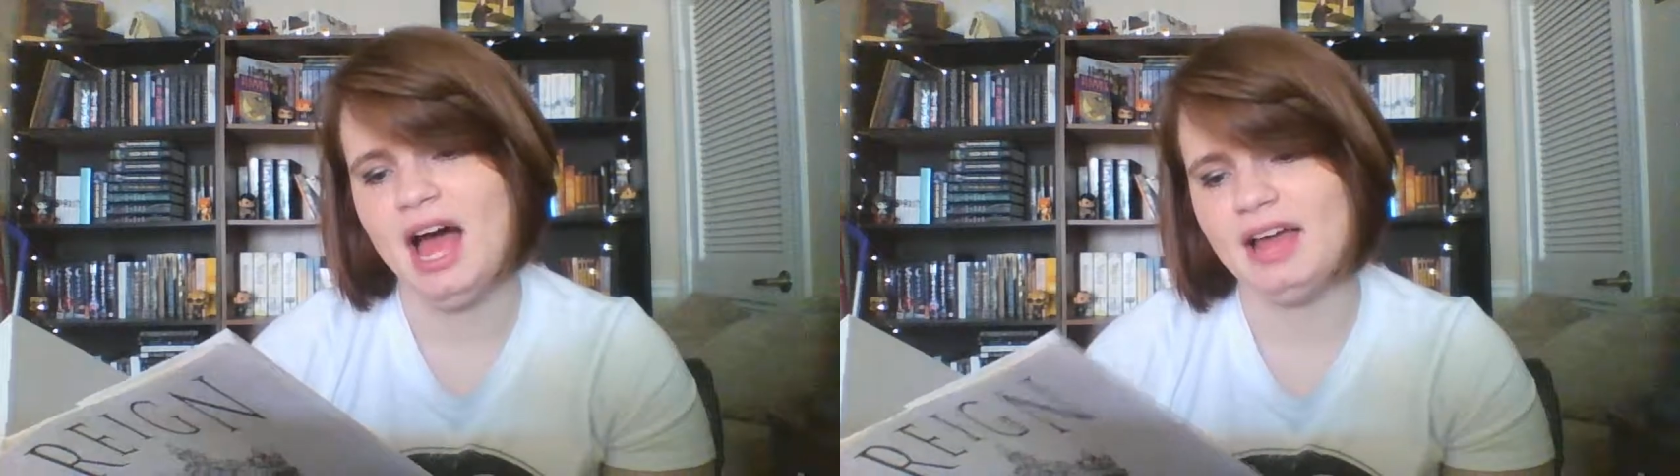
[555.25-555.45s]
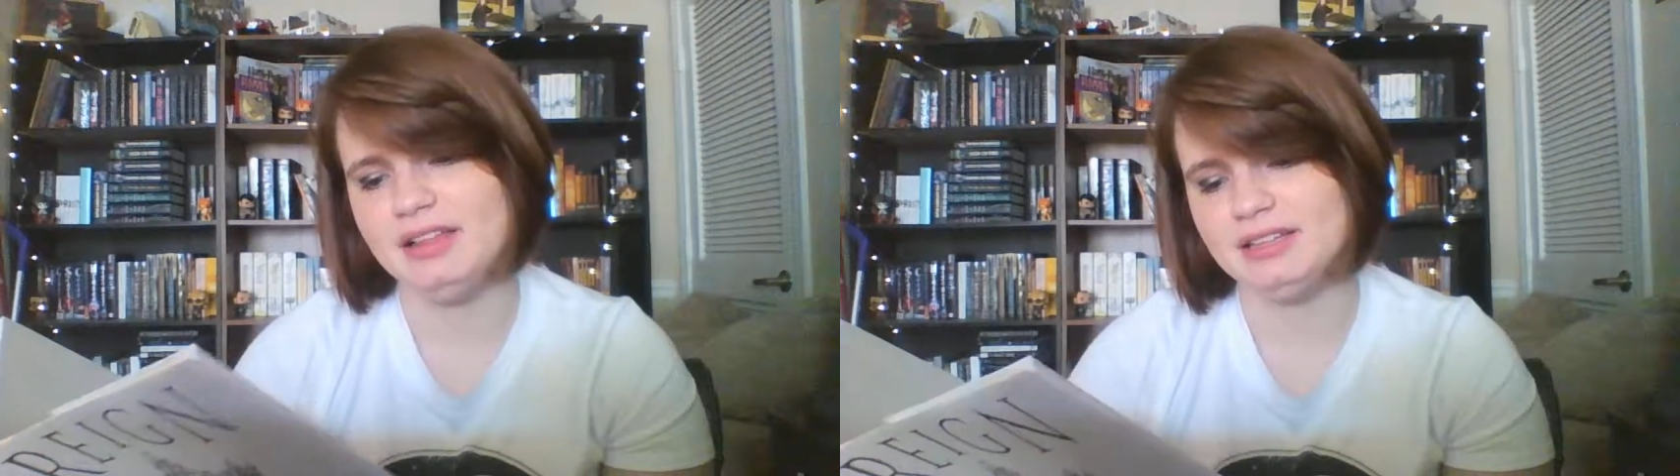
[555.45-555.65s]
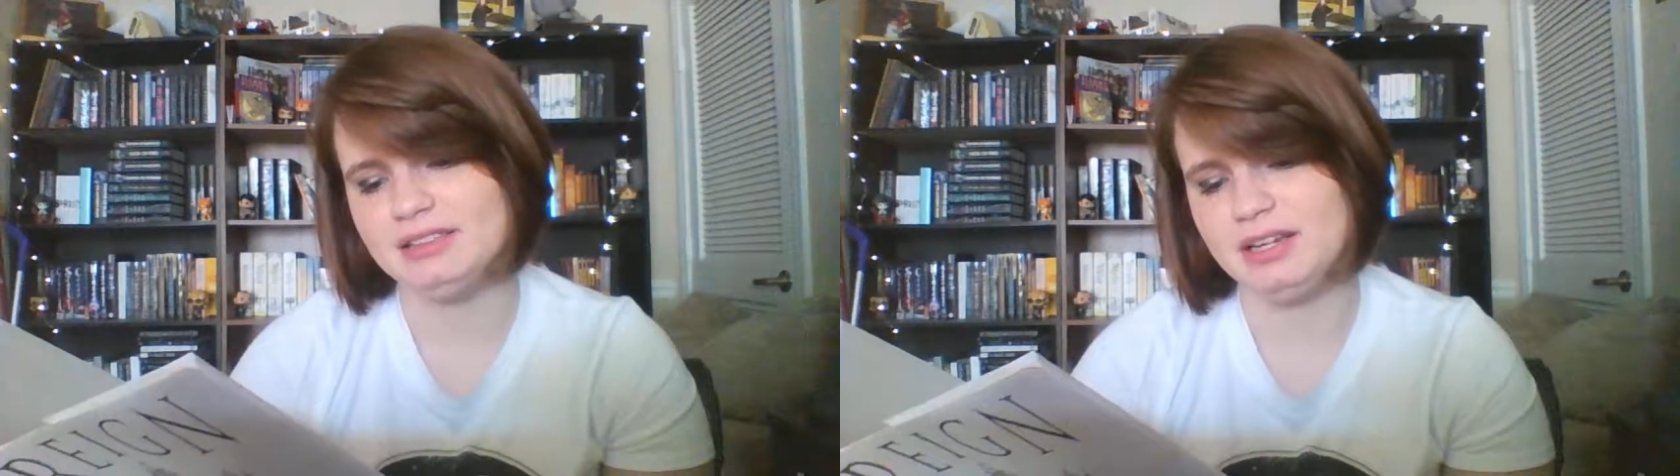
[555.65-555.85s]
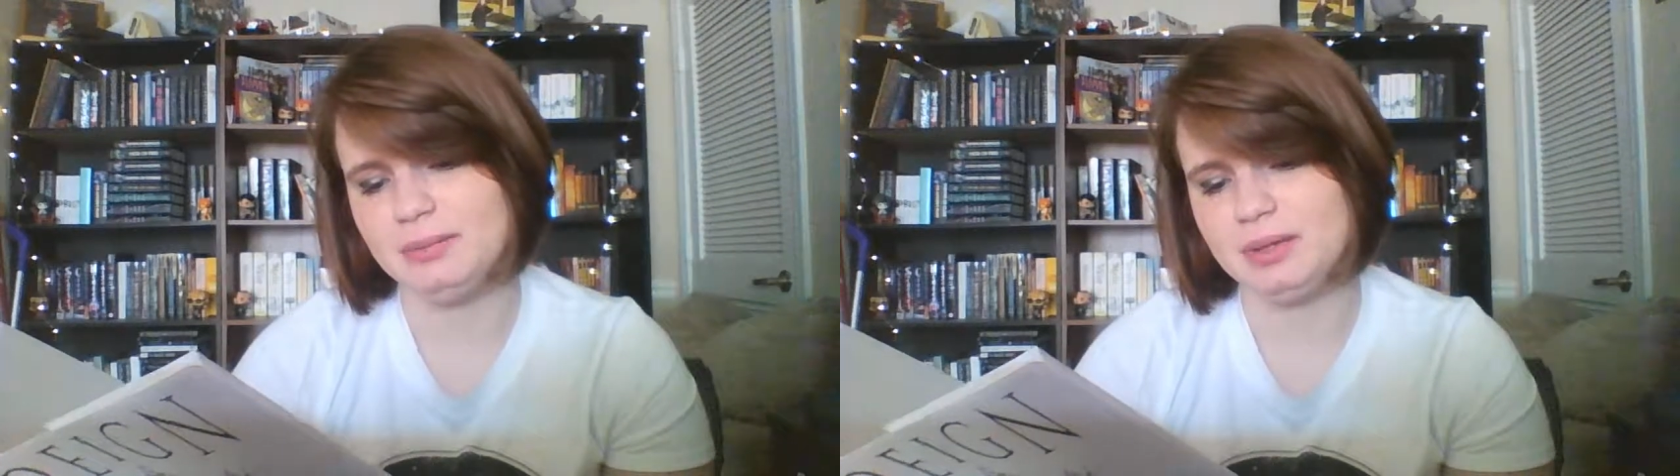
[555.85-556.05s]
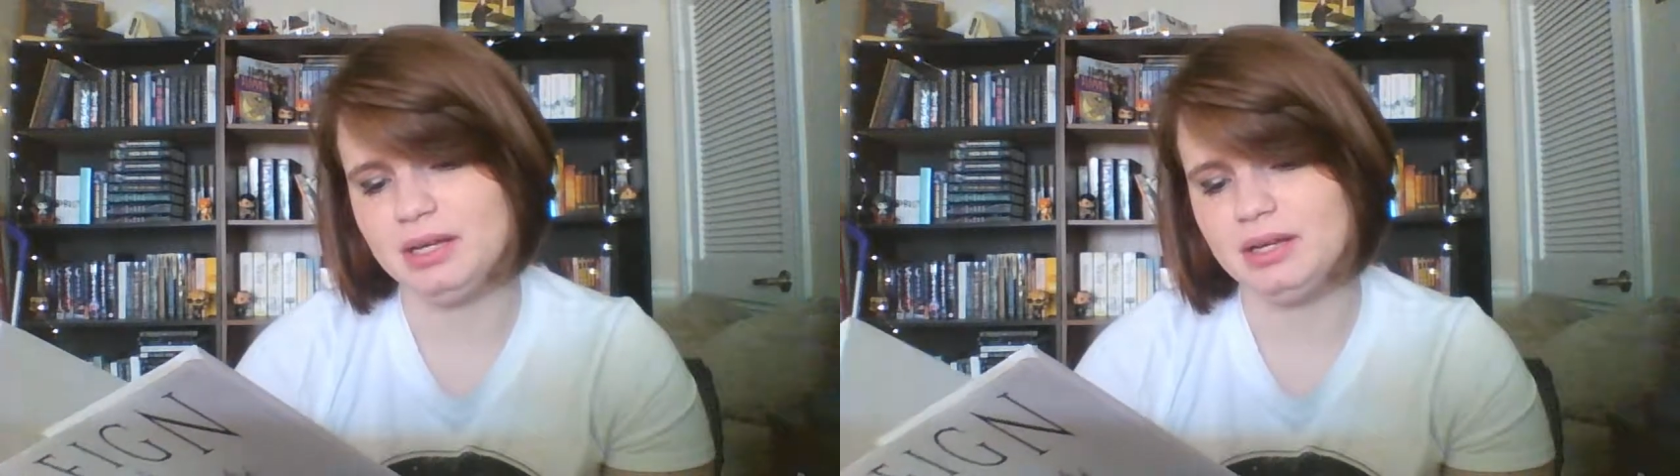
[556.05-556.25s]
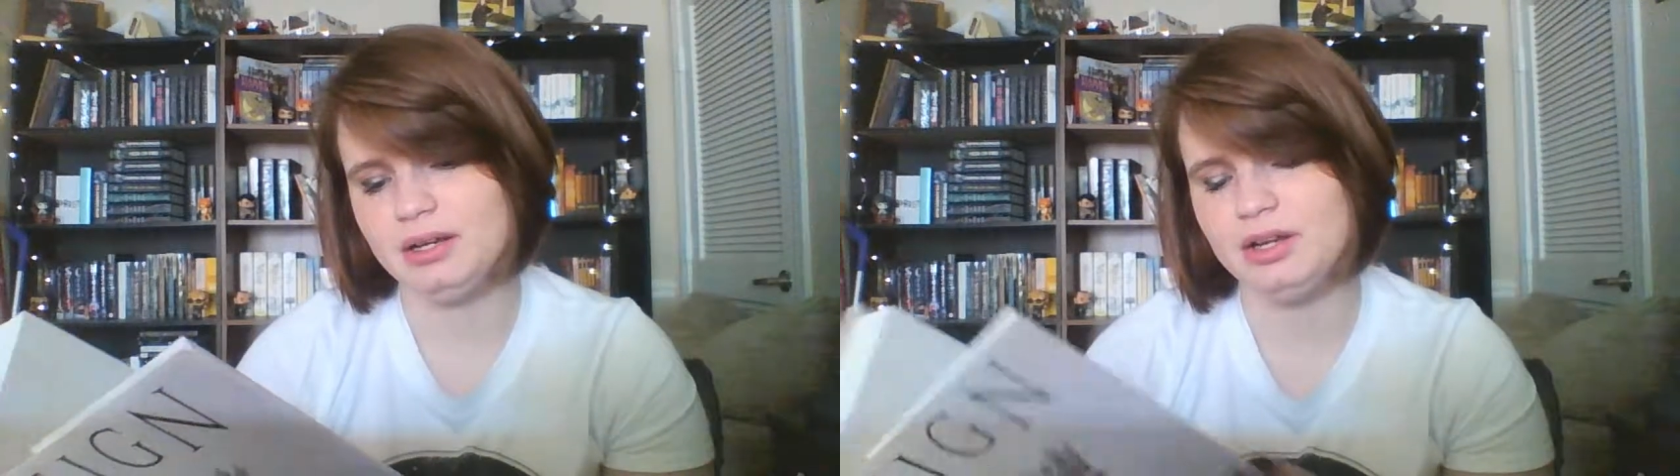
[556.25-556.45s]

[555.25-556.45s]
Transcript: I think it's gonna be